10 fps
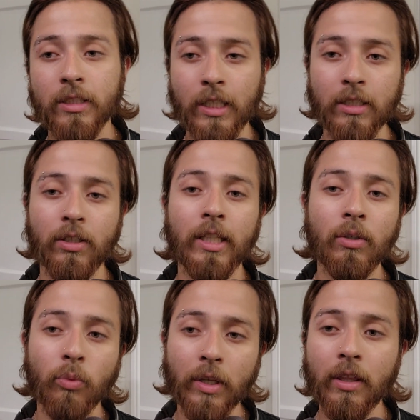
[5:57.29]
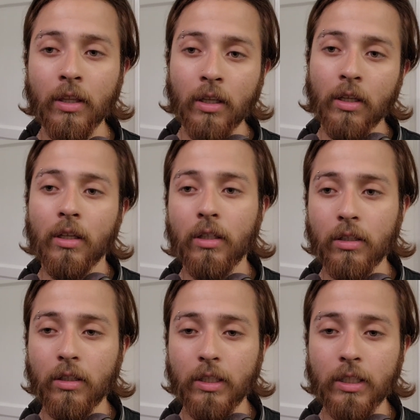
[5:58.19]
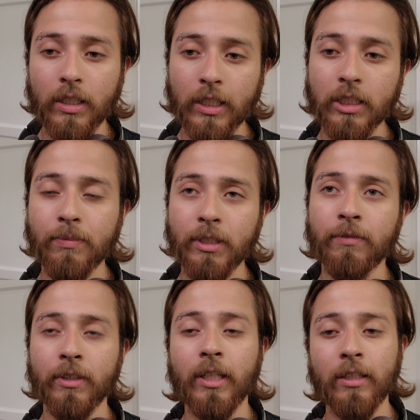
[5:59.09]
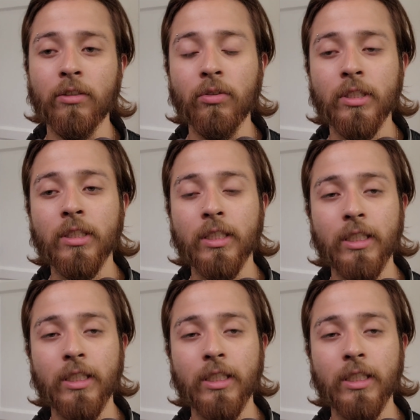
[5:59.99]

And the thing with his specific diagnosis